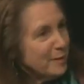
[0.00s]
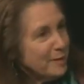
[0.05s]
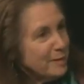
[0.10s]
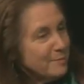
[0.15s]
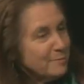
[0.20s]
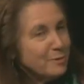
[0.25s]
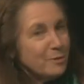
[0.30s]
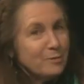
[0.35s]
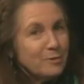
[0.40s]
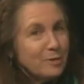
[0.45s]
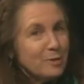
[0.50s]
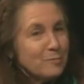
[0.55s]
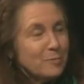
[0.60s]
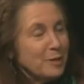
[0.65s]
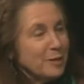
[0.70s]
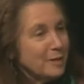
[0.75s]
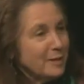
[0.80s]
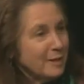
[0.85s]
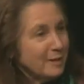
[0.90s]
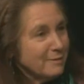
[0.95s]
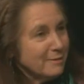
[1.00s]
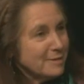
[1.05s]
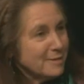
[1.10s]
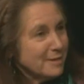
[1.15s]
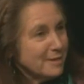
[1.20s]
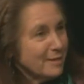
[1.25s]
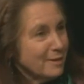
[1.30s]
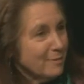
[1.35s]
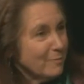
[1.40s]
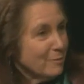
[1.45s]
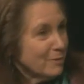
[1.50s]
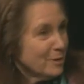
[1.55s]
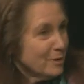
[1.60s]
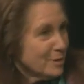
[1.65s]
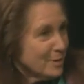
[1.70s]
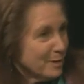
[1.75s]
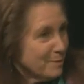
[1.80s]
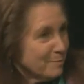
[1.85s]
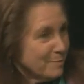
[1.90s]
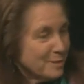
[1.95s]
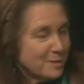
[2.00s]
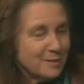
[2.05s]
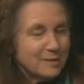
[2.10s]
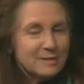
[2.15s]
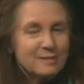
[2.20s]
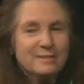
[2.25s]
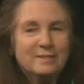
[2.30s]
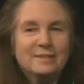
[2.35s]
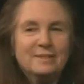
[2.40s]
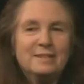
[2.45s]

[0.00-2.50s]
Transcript: hypnotherapy and counseling and workshops on,